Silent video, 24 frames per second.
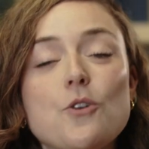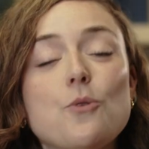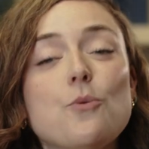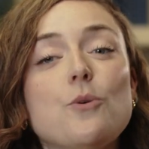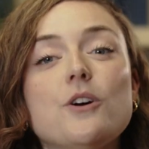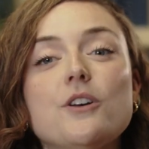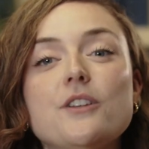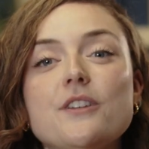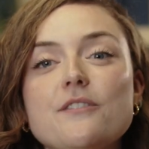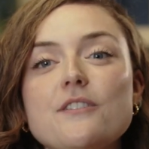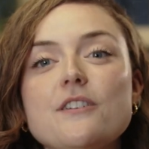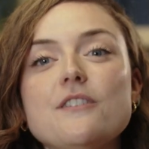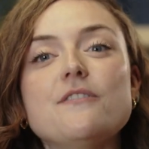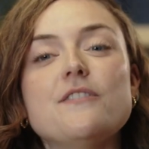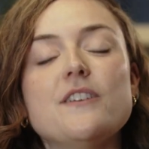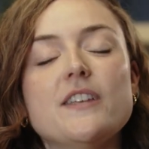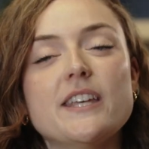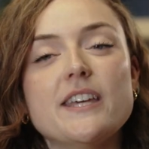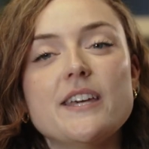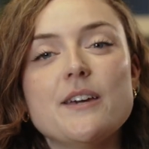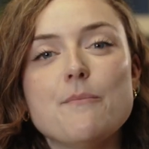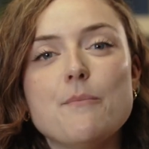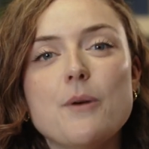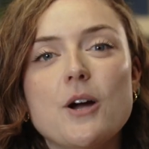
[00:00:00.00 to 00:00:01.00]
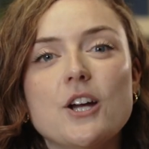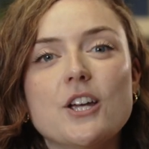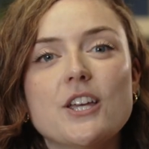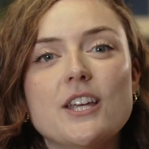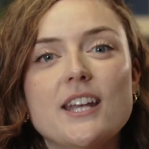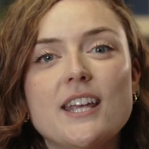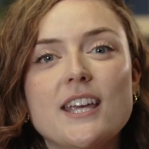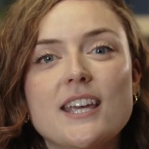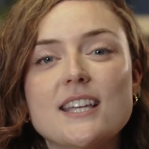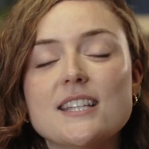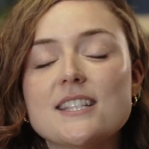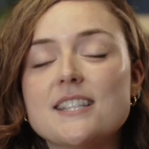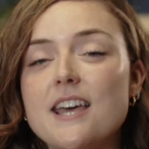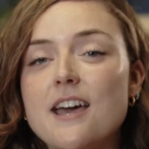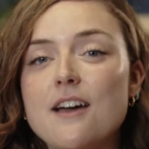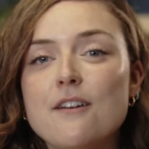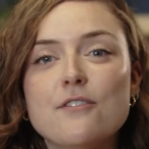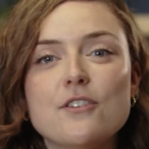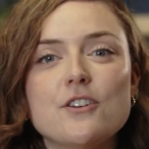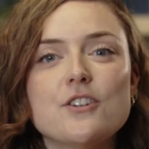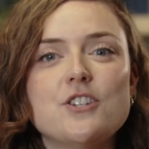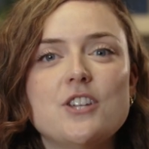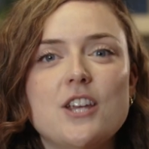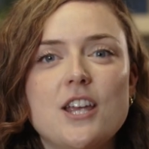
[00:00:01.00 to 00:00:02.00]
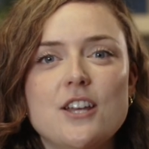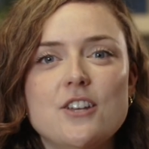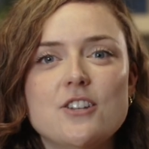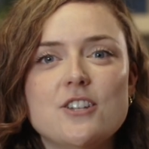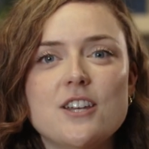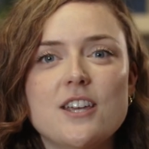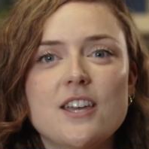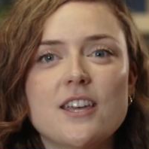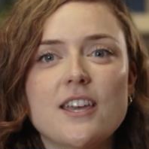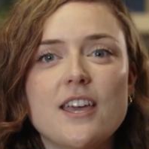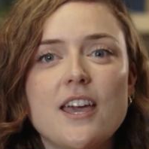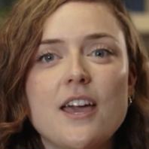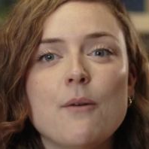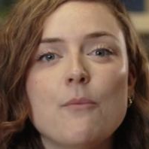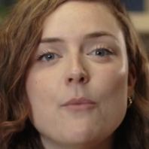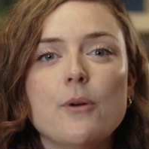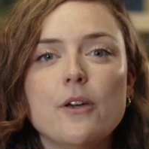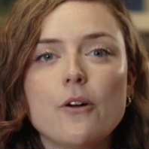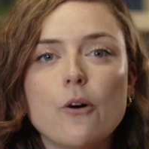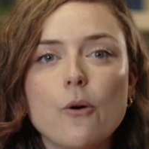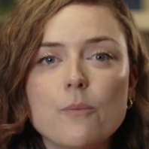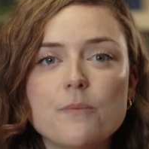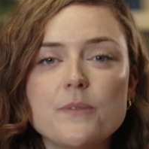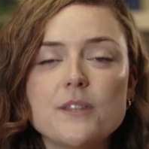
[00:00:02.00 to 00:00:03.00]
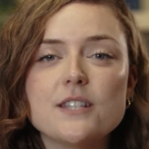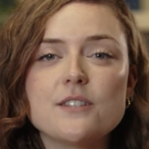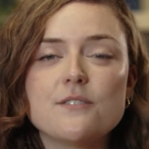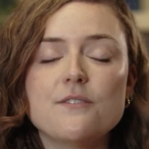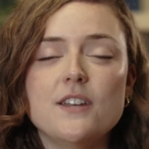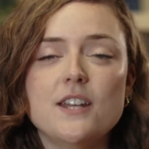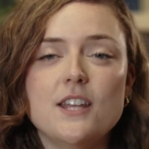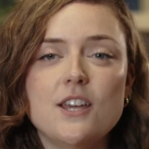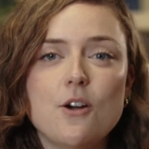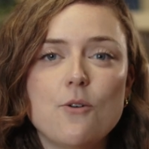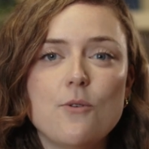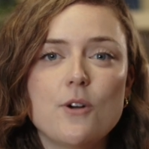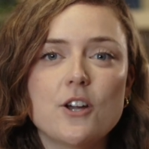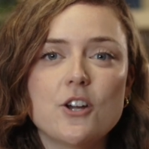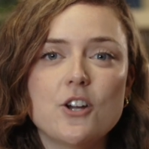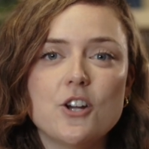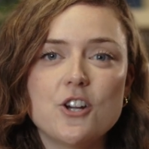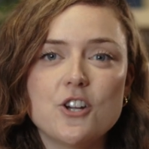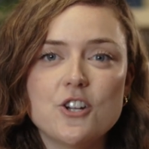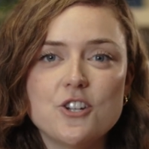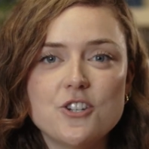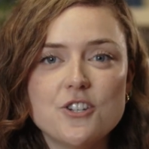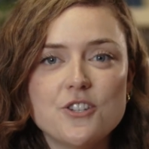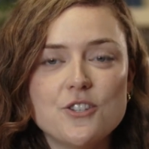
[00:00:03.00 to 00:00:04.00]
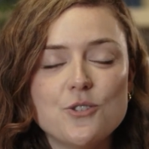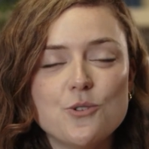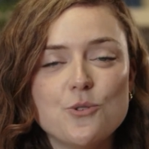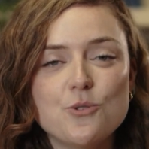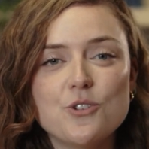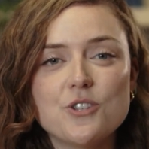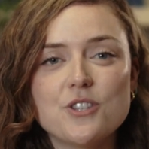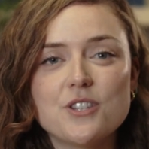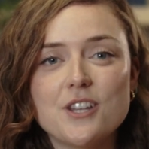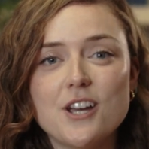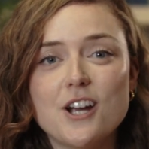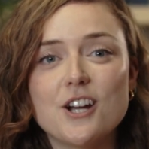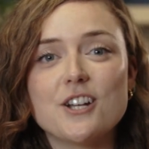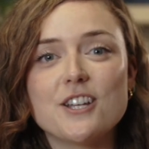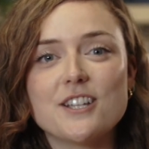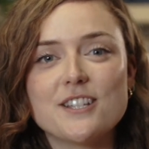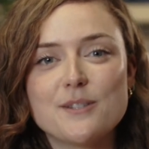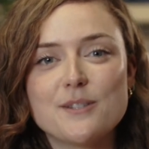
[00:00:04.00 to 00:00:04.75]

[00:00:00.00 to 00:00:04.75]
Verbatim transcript: The world of affiliate marketing is ever changing, and we hope this video encourages you to start